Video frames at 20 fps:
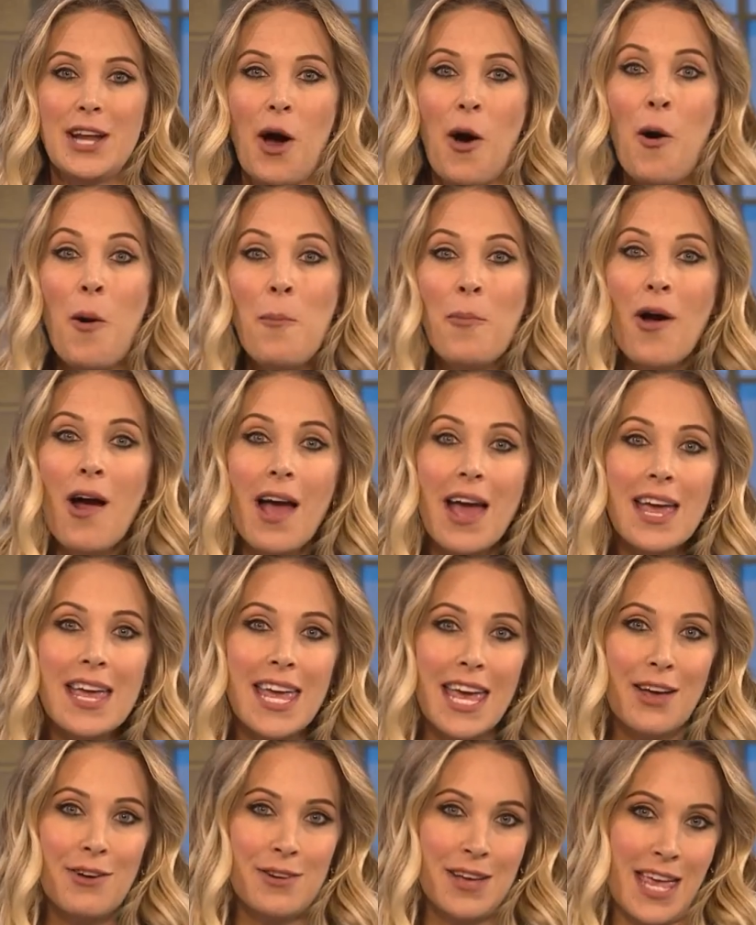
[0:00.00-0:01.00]
Oprah
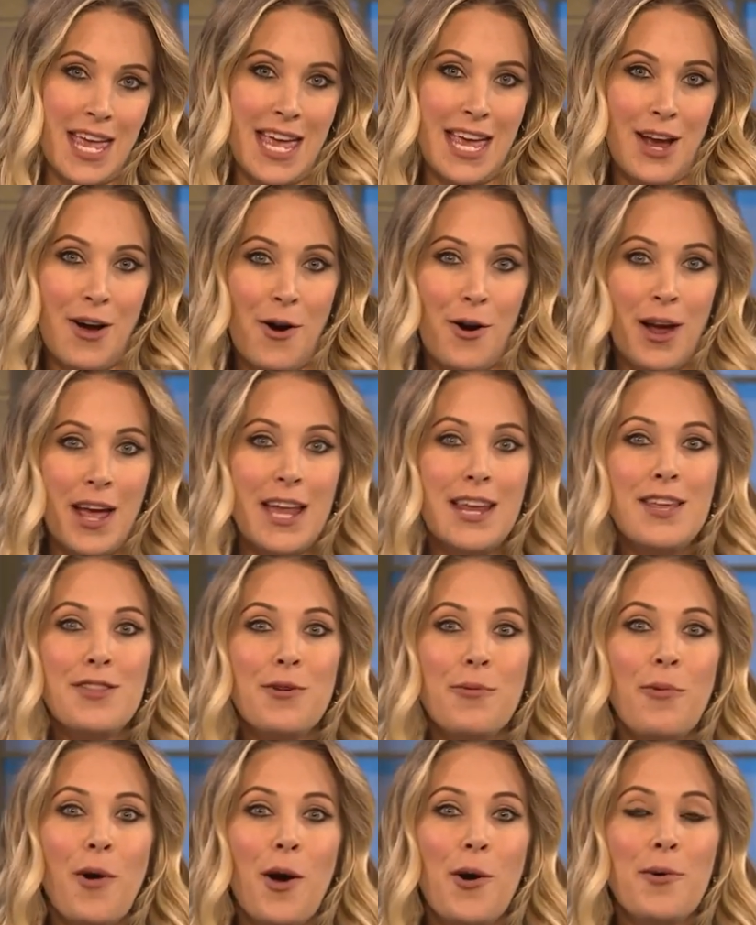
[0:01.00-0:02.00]
and Gayle King are
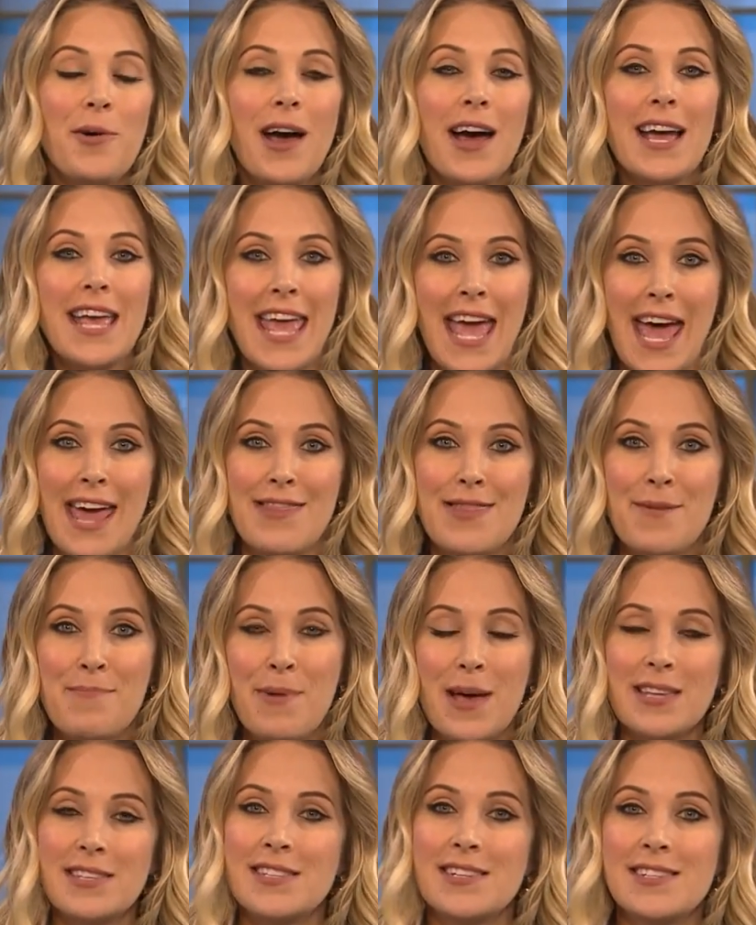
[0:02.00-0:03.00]
hitting the road
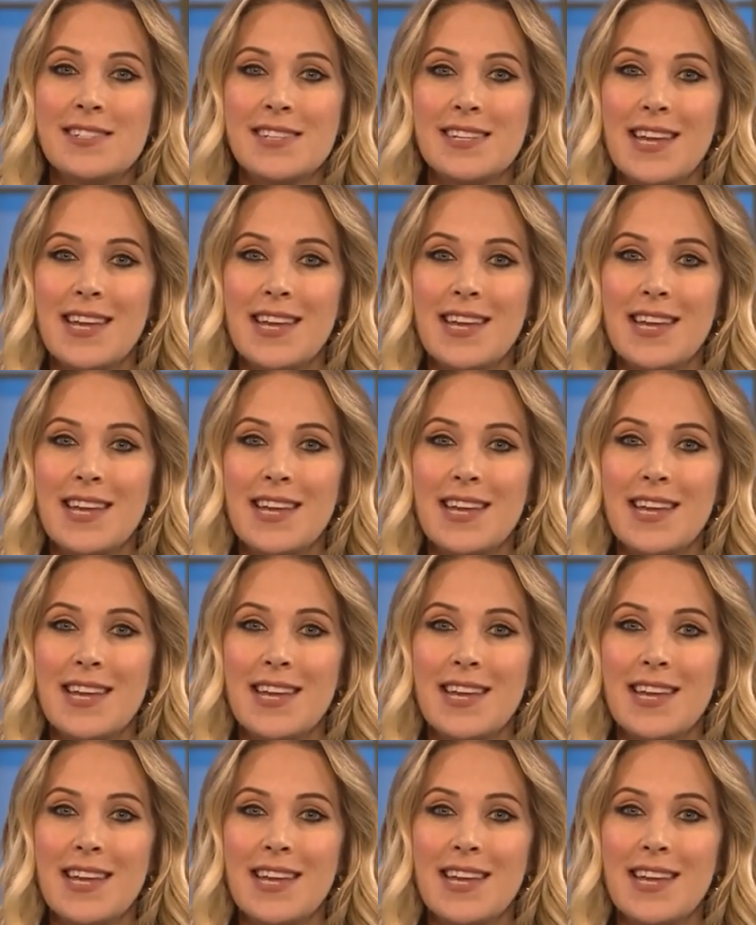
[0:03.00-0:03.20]
again. The besties